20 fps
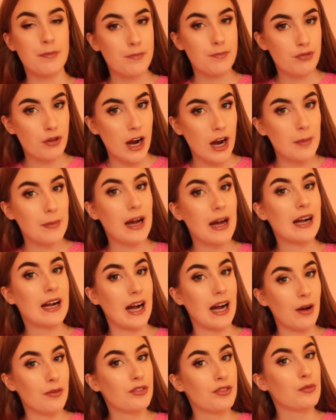Primark
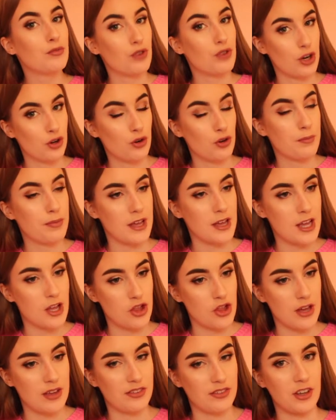have some really good
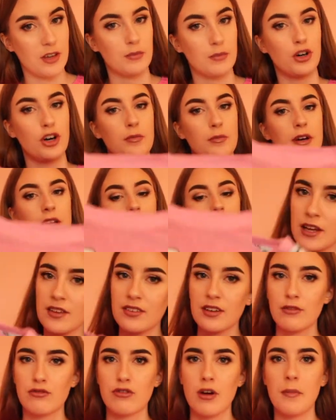PJs at the moment. These
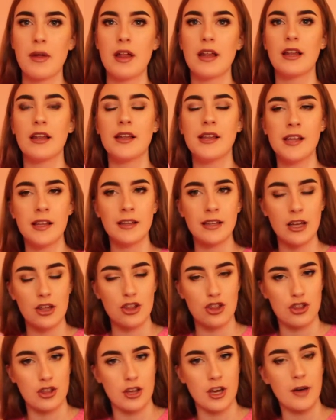are from
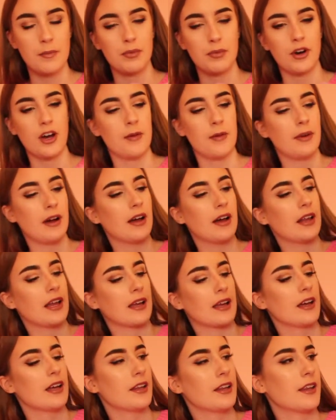last year, but
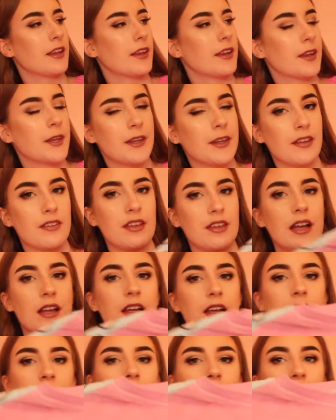like they
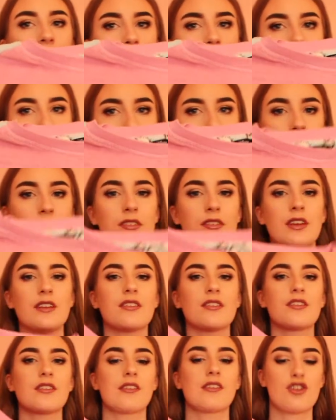sell the Disney ones, and these
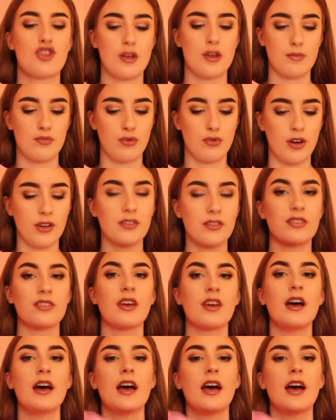are the chip ones.